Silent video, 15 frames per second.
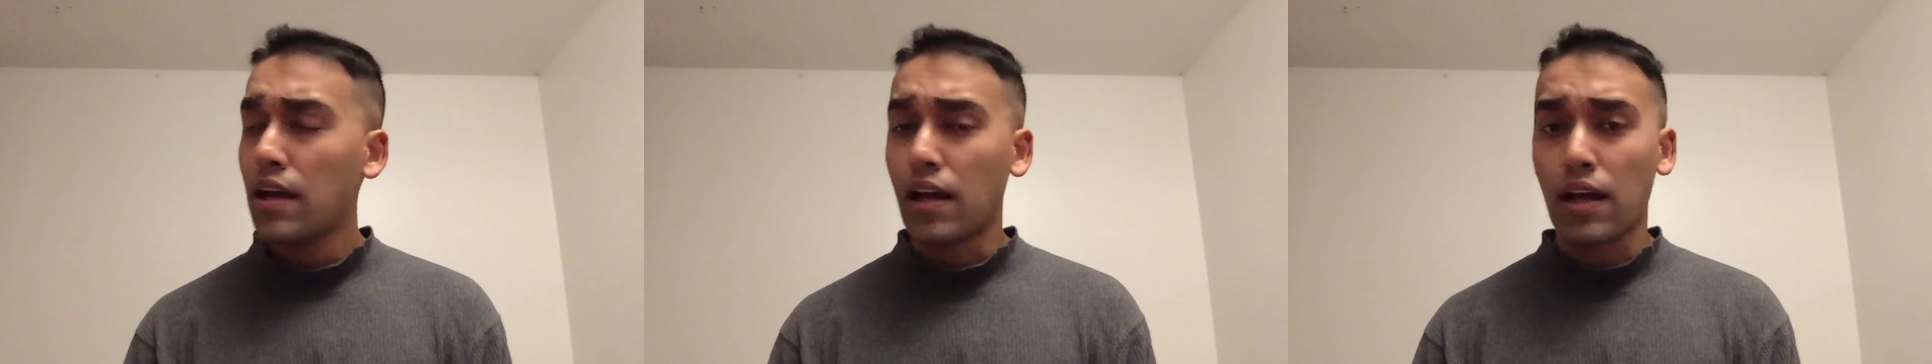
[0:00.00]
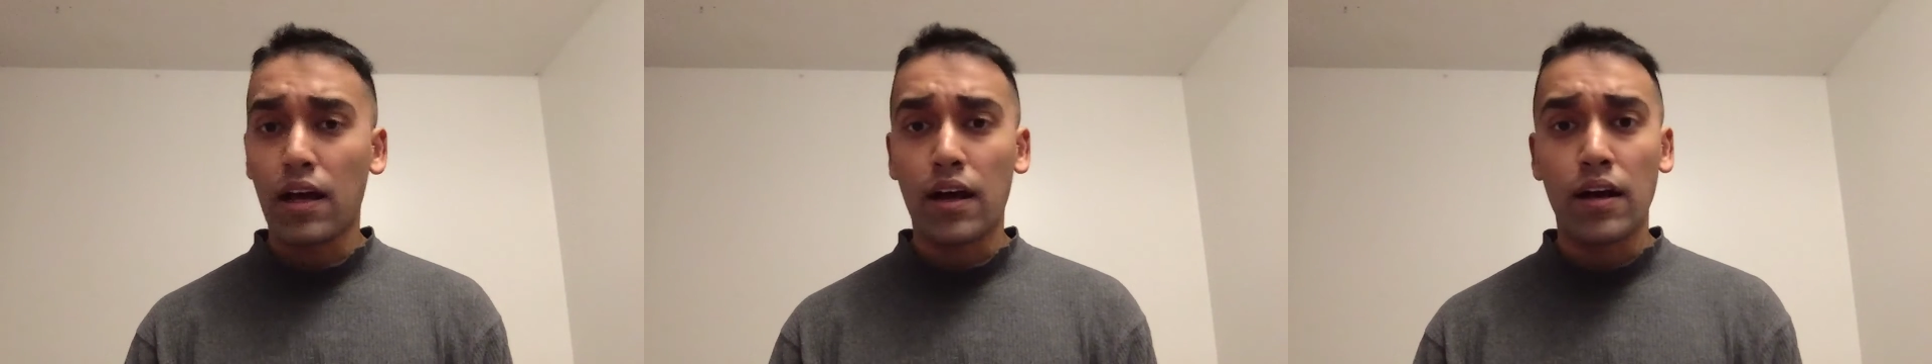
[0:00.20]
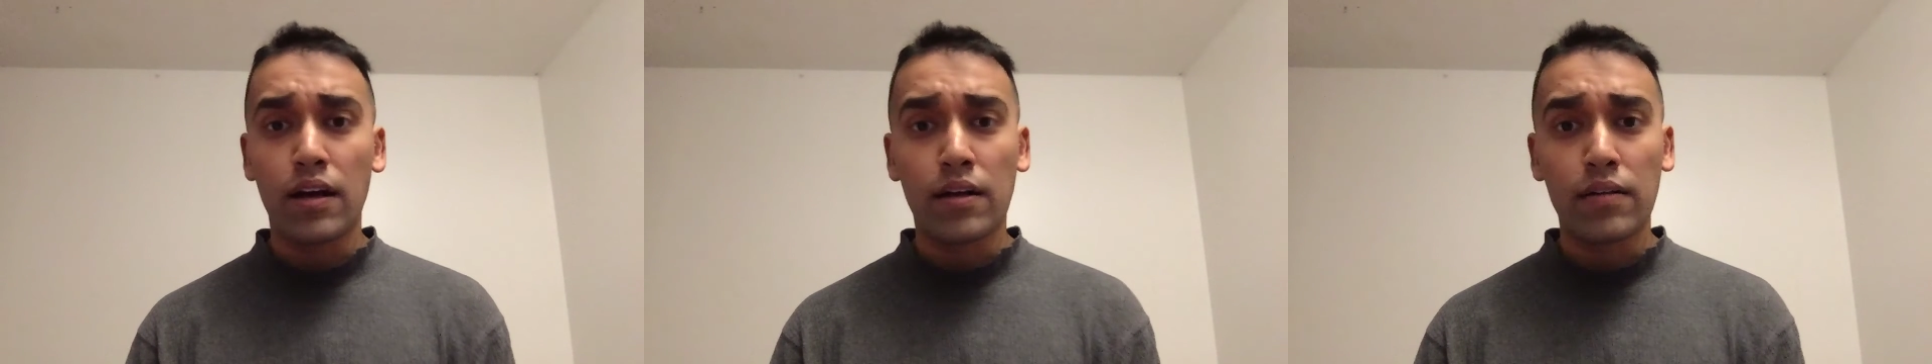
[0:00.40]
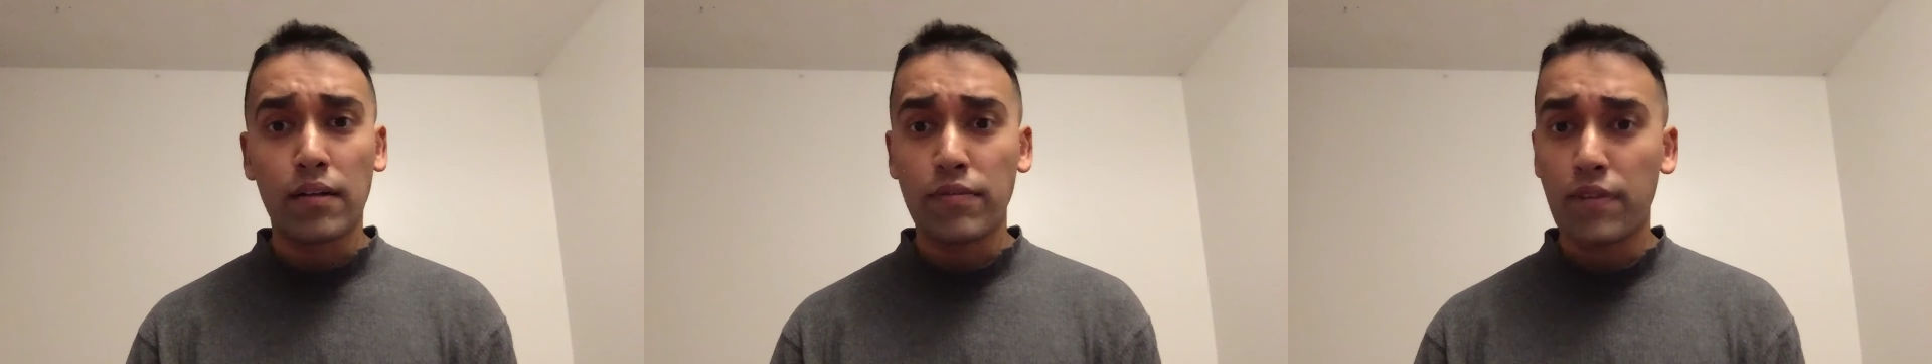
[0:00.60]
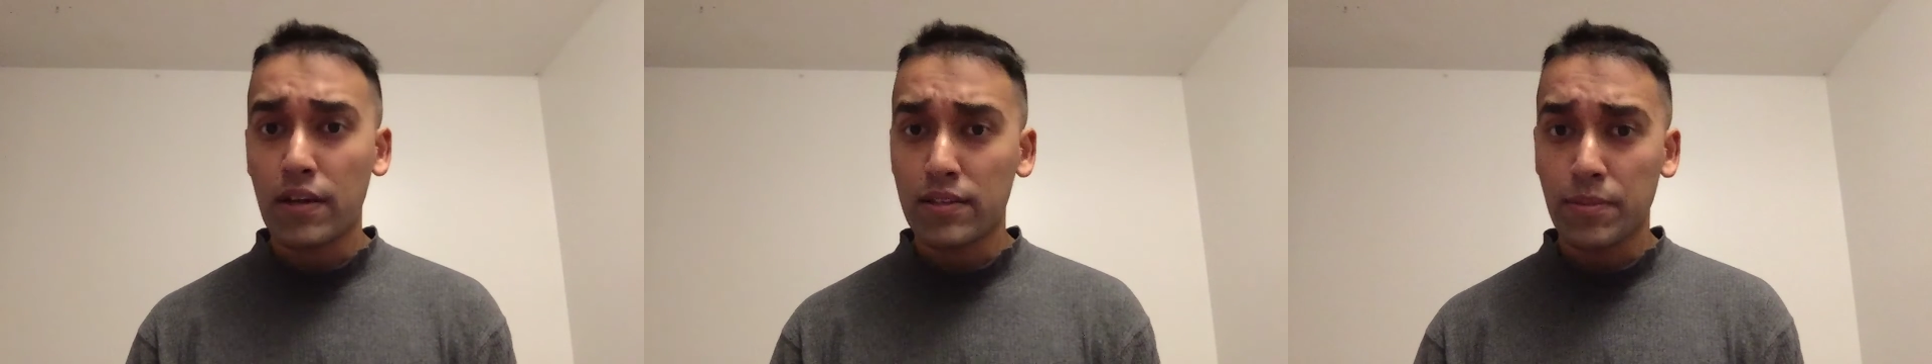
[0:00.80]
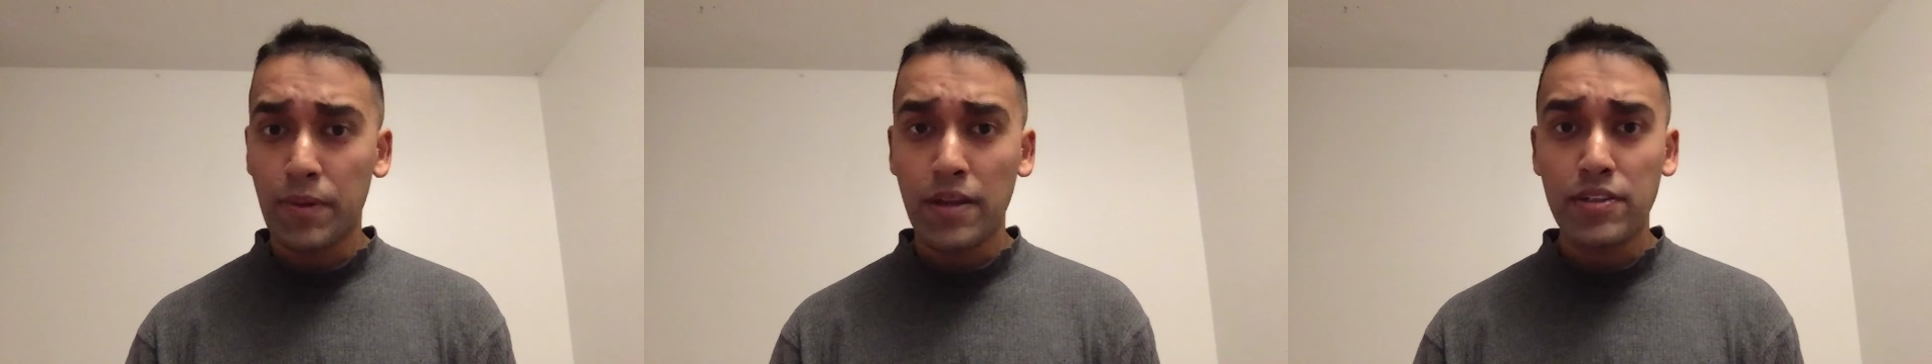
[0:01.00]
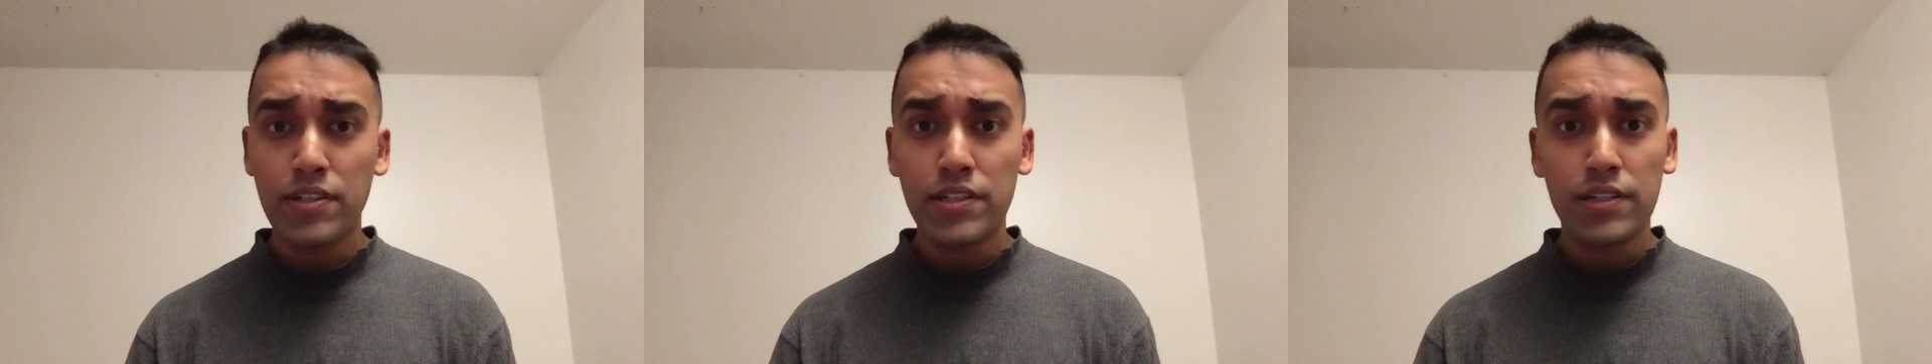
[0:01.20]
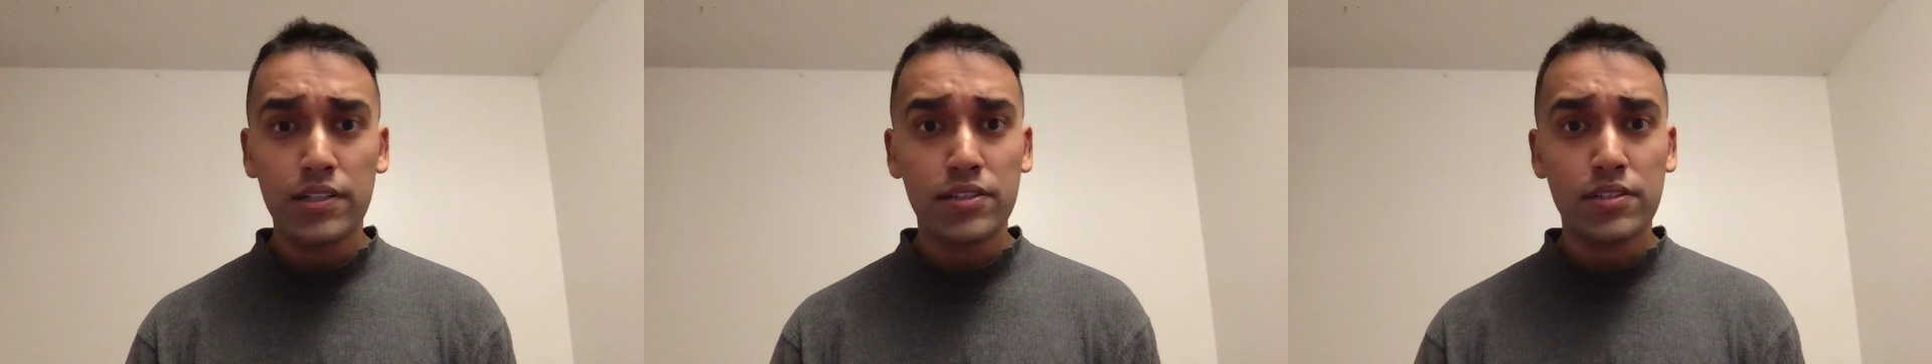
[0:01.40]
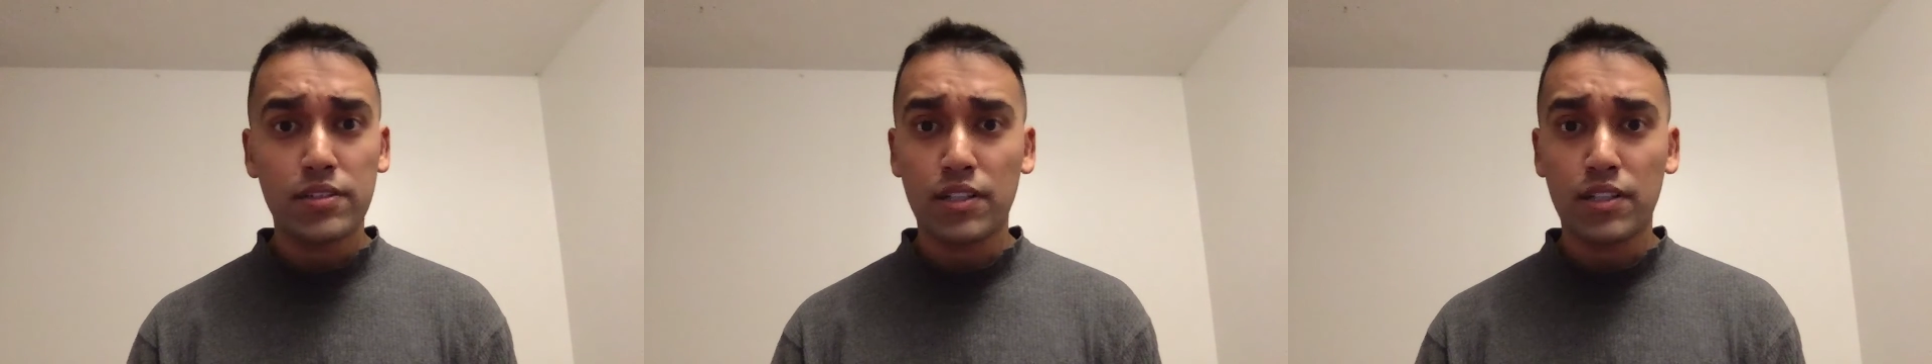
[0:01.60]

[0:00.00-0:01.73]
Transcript: Uh, fuck the Patriots.